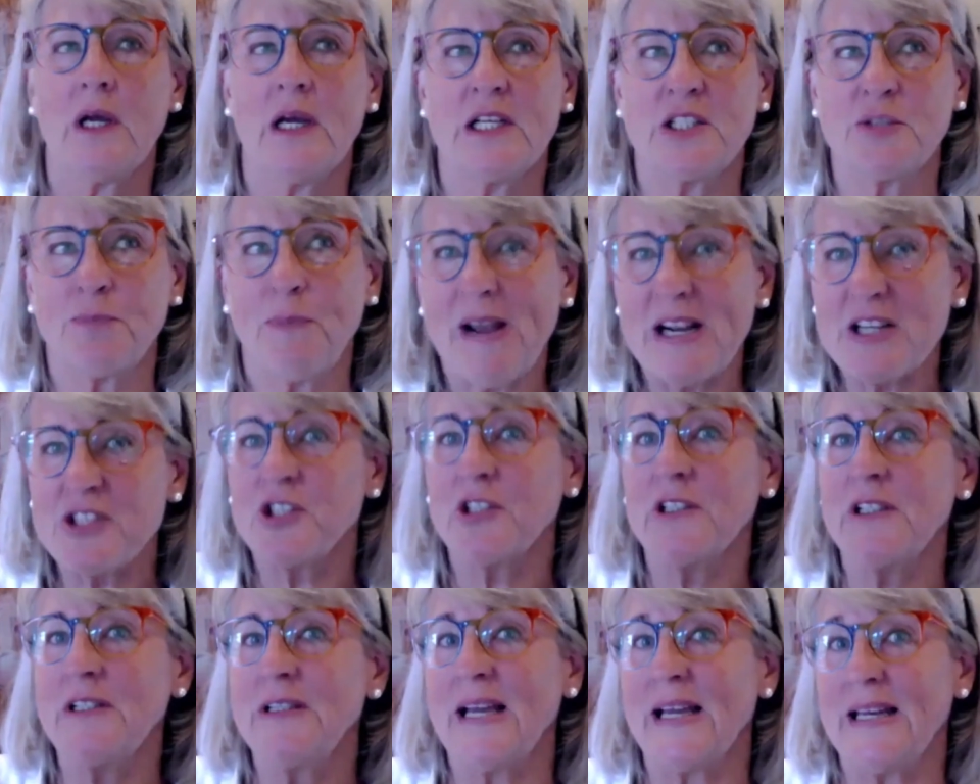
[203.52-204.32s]

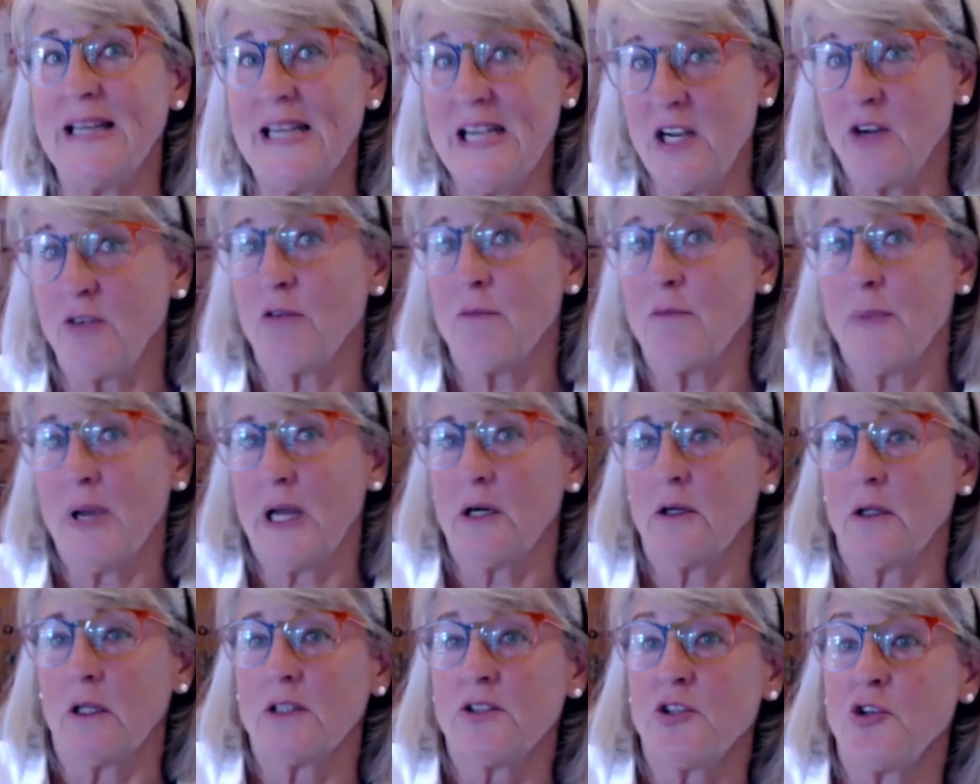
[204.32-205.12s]
especially that
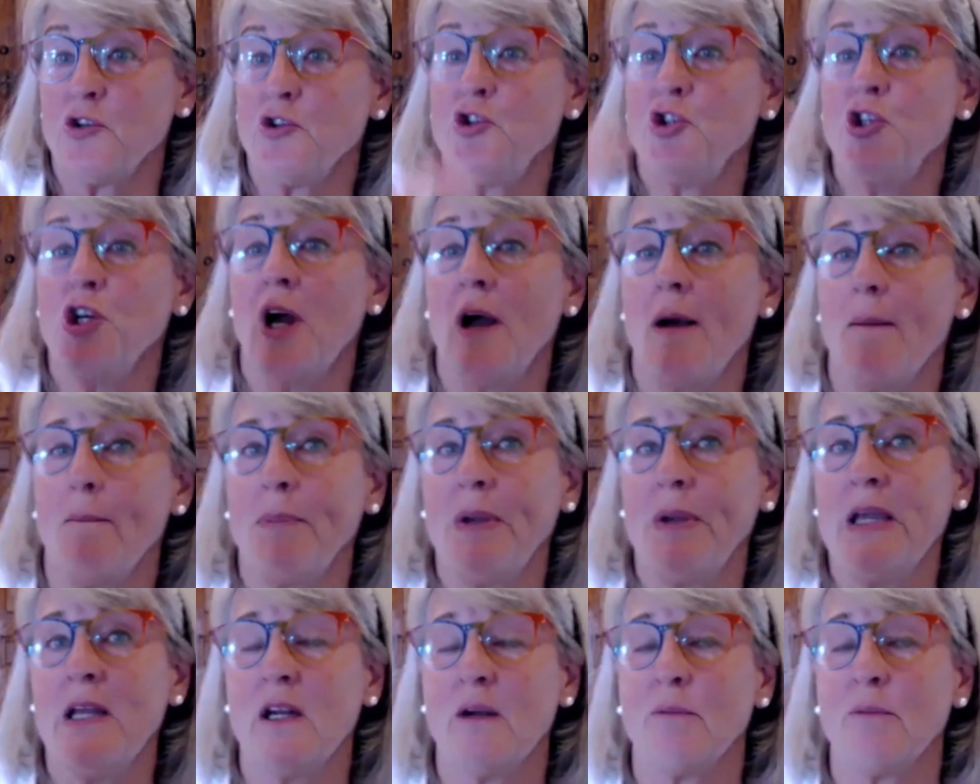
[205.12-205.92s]
incremental
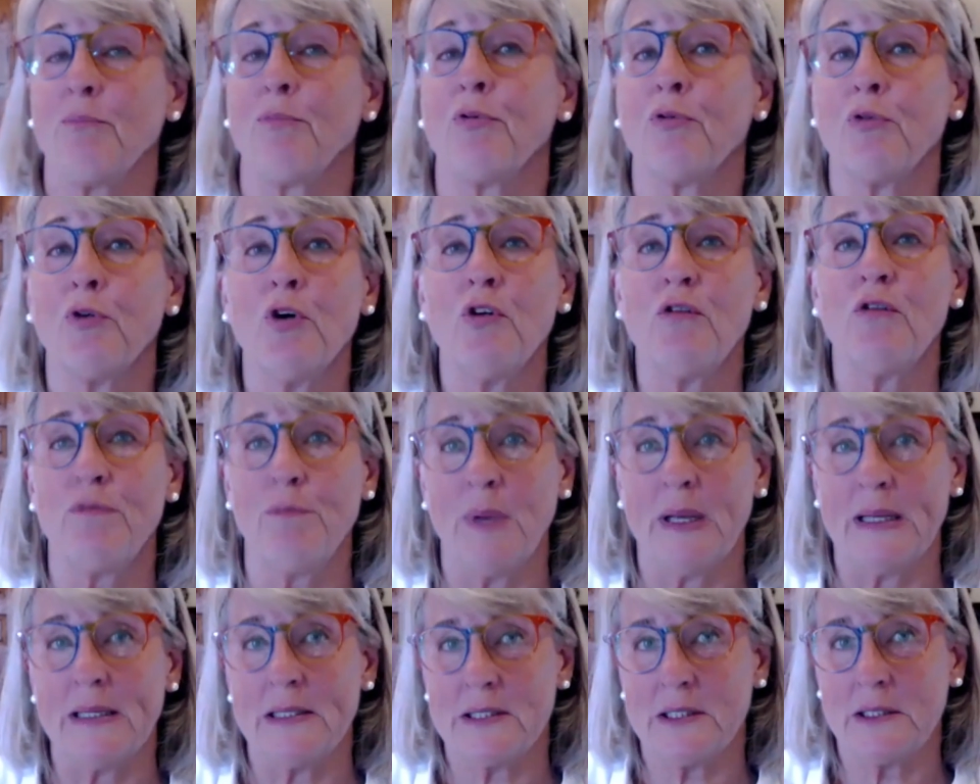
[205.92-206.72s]
jump in
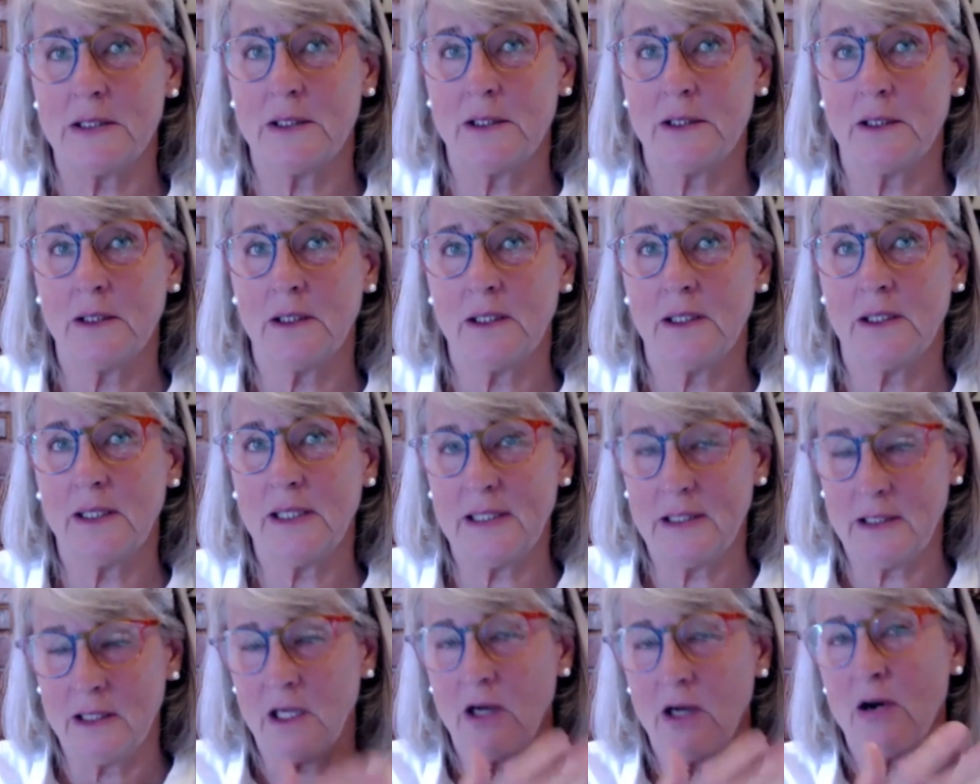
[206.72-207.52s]
improvement
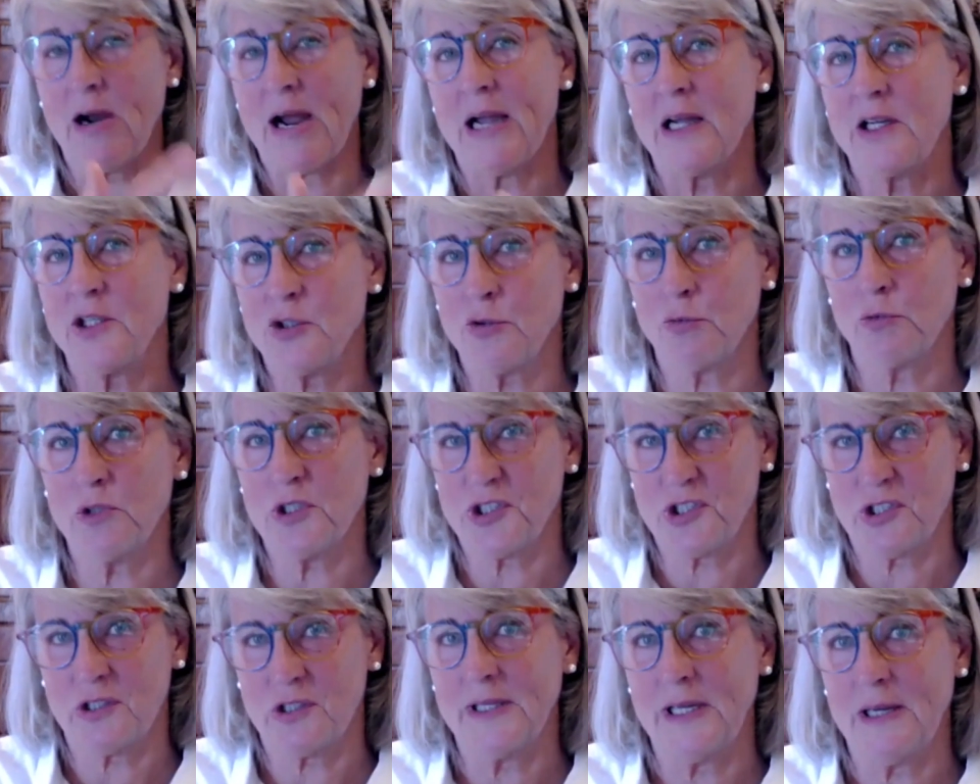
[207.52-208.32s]
in their actual
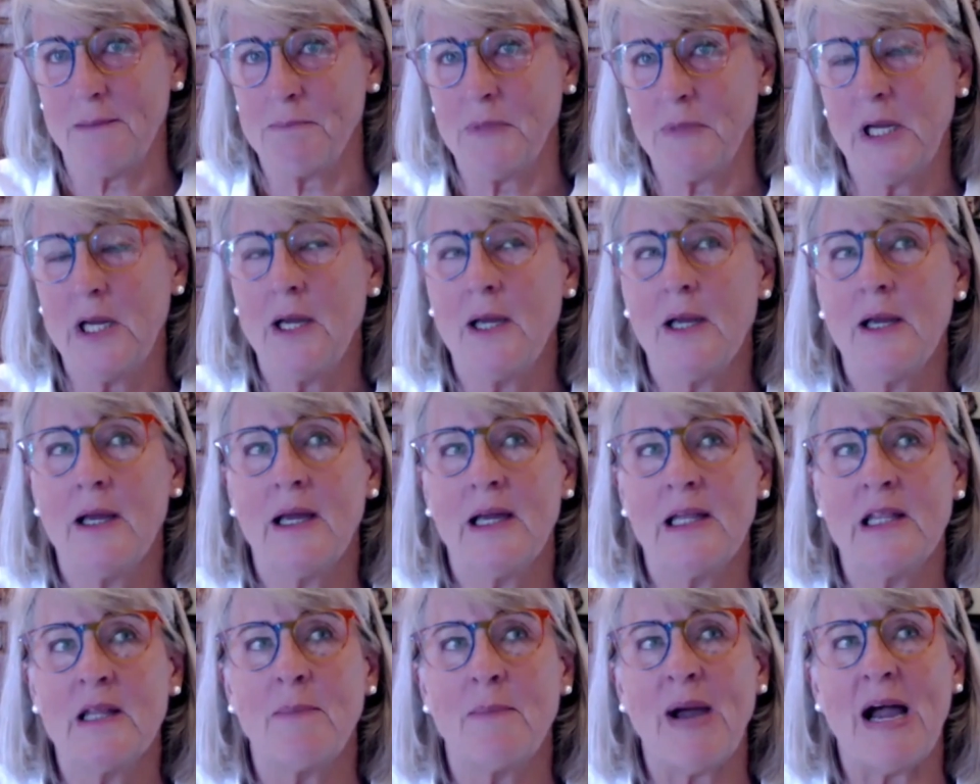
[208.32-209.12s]
sleep
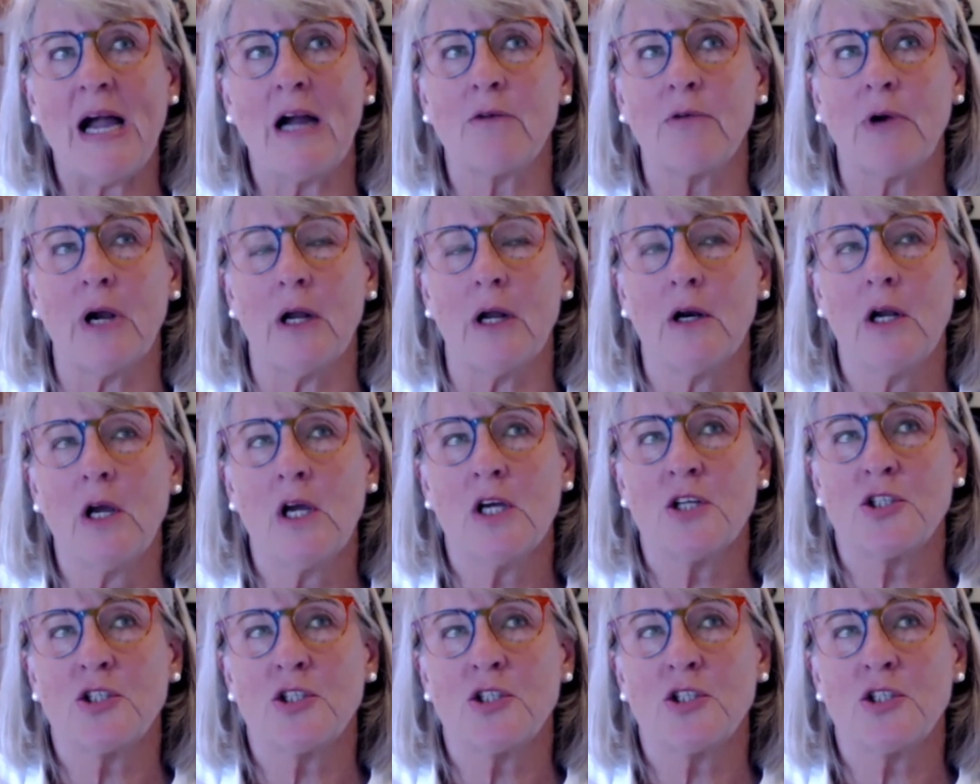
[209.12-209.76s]
in the background.